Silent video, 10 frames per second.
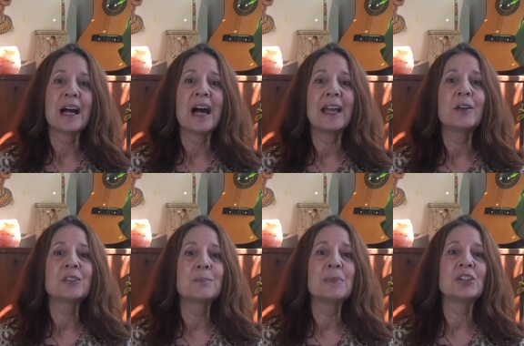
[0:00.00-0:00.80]
higher
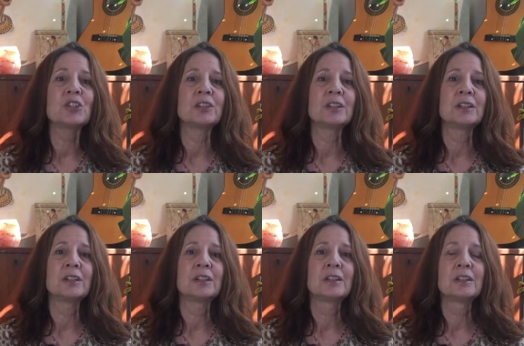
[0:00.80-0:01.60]
dimension
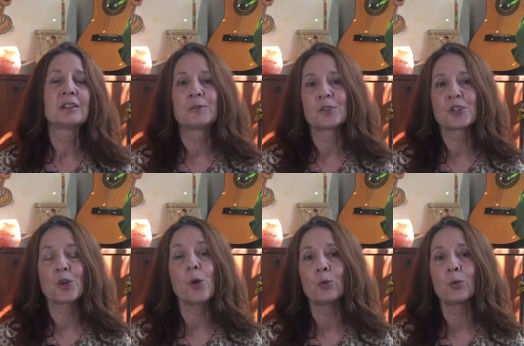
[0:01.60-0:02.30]
for soul